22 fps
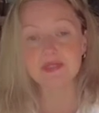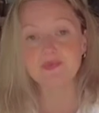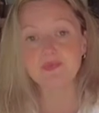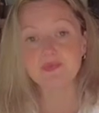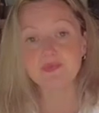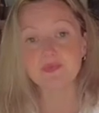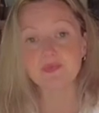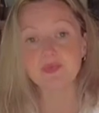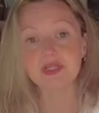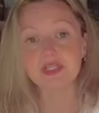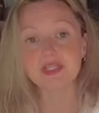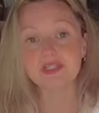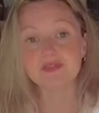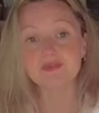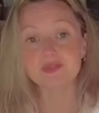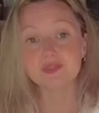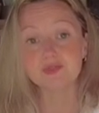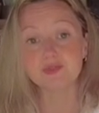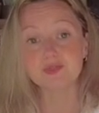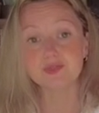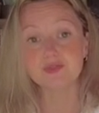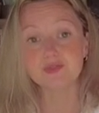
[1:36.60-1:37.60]
but if
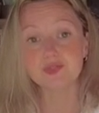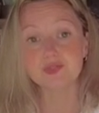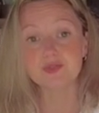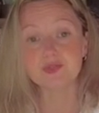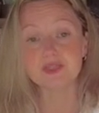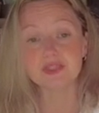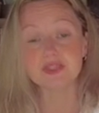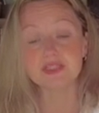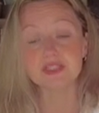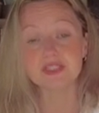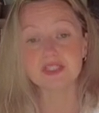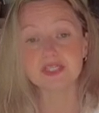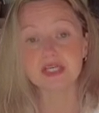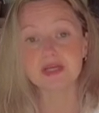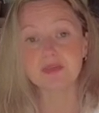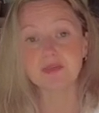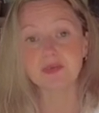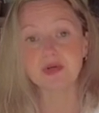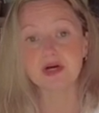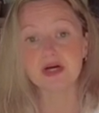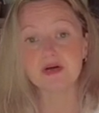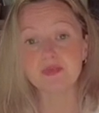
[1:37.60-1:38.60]
you do use it to tape
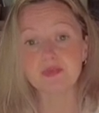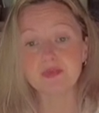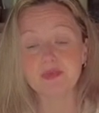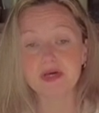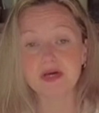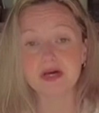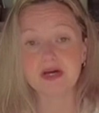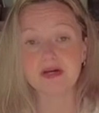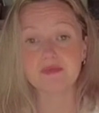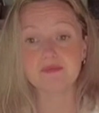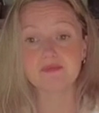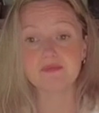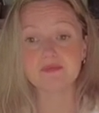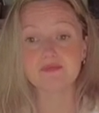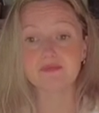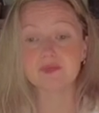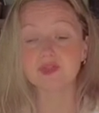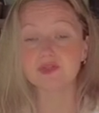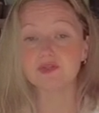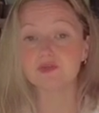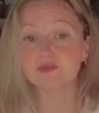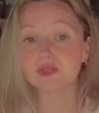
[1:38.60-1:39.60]
up um,
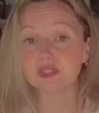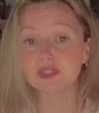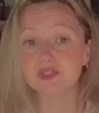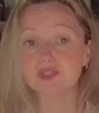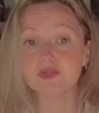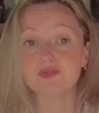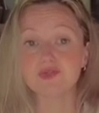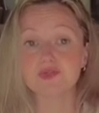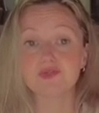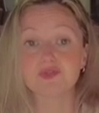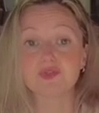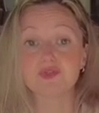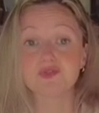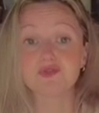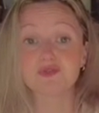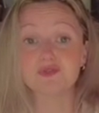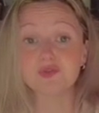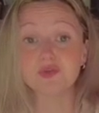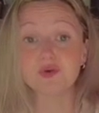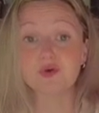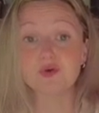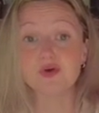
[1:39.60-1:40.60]
your windows or your
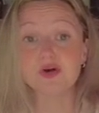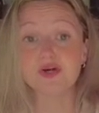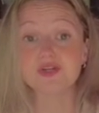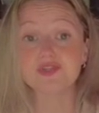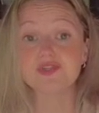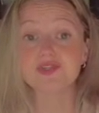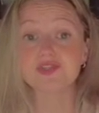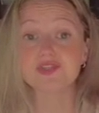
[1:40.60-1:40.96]
floors, just